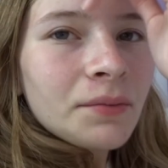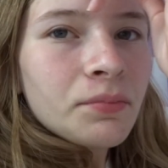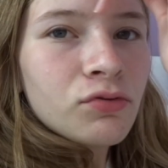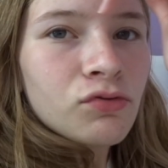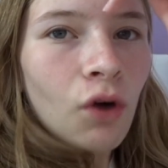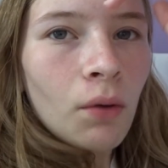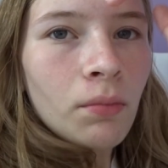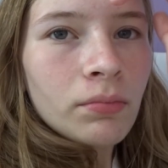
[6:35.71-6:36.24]

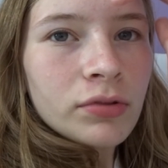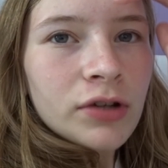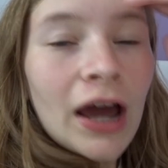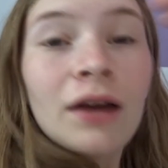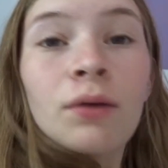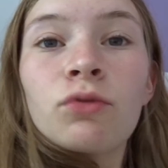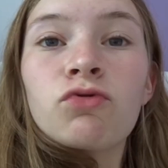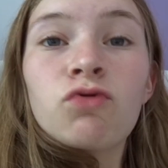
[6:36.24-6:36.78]
prompt,
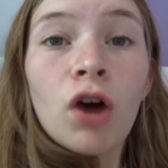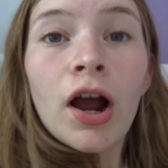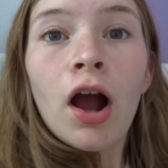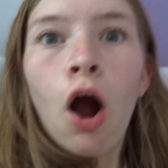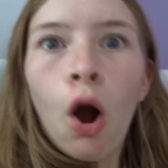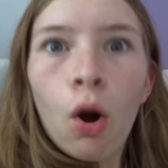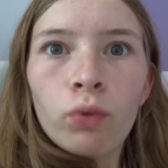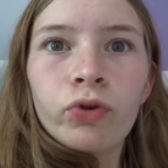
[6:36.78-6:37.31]
and it was write a
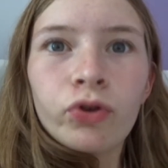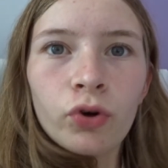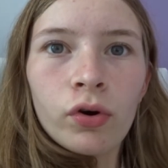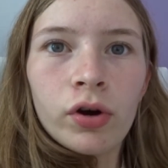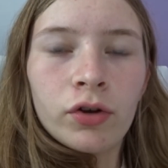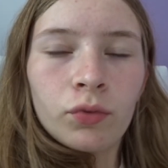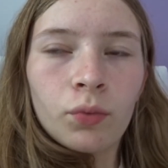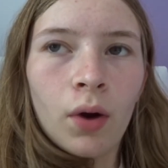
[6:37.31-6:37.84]
whole
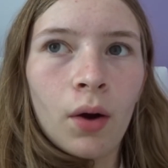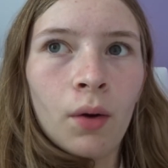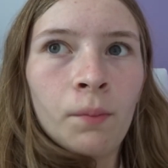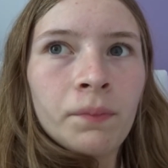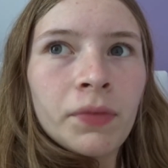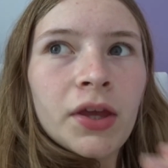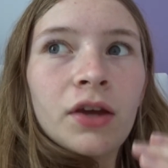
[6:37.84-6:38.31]
story as well.